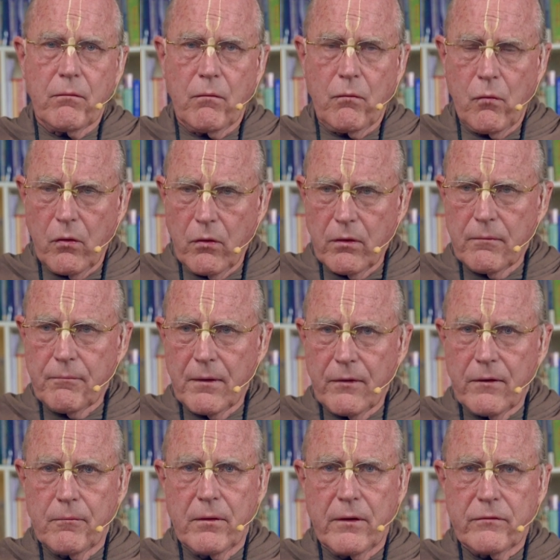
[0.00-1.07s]
worn by
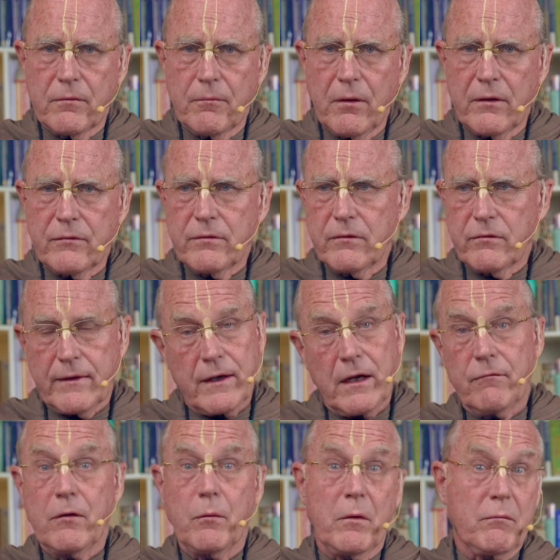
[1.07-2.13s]
the Brajavasis, like
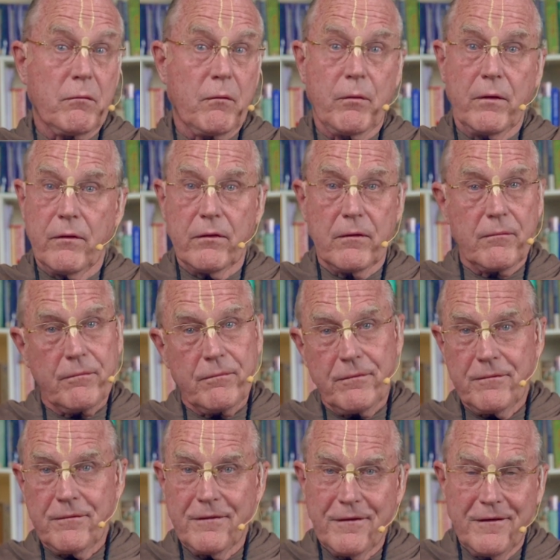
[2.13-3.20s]
everyone would wear them
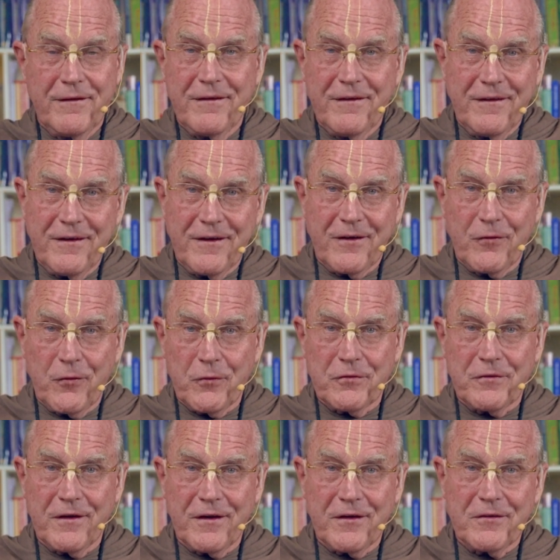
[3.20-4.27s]
in those
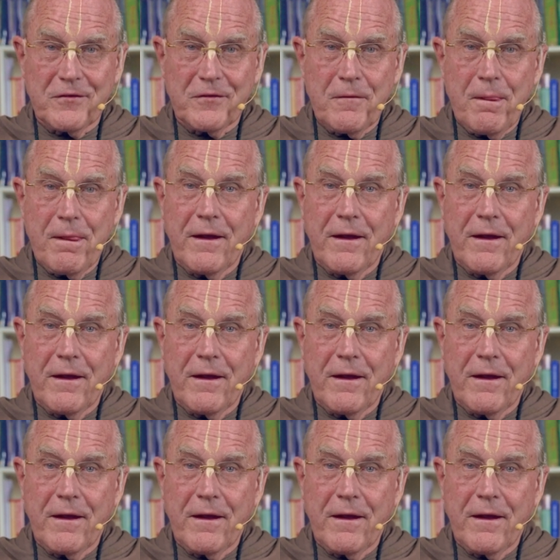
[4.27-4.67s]
days.